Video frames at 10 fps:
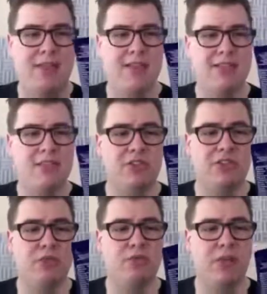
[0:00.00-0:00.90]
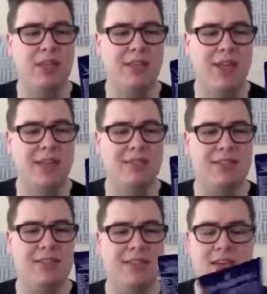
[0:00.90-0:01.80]
and this is just a really
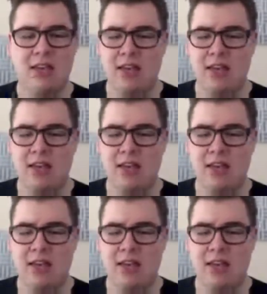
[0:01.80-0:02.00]
nice.